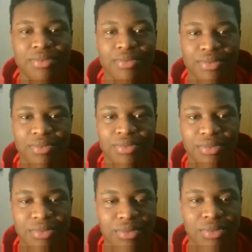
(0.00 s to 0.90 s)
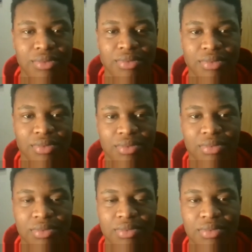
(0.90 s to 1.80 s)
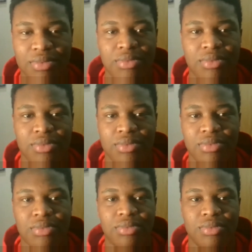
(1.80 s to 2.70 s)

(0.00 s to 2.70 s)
yeah, you know, then little things like, you know,